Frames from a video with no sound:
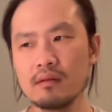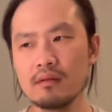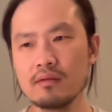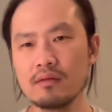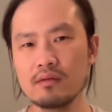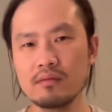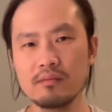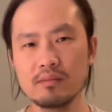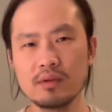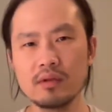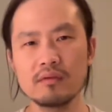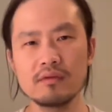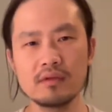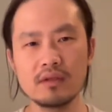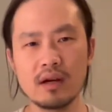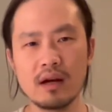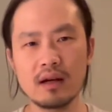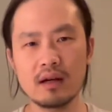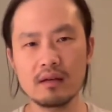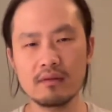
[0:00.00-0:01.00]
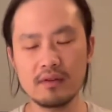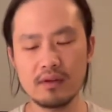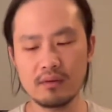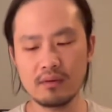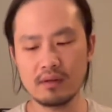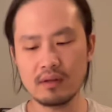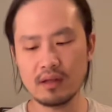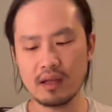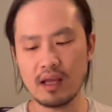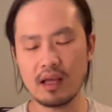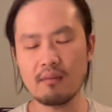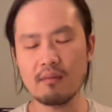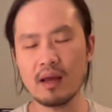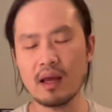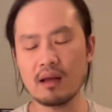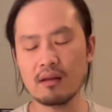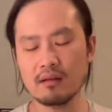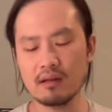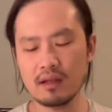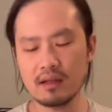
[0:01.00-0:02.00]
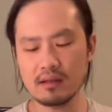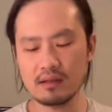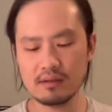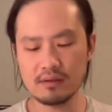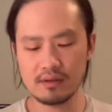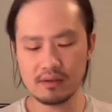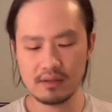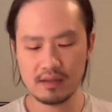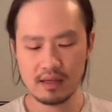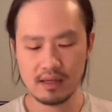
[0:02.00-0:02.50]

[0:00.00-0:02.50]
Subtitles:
of bird photography with an A-mount lens,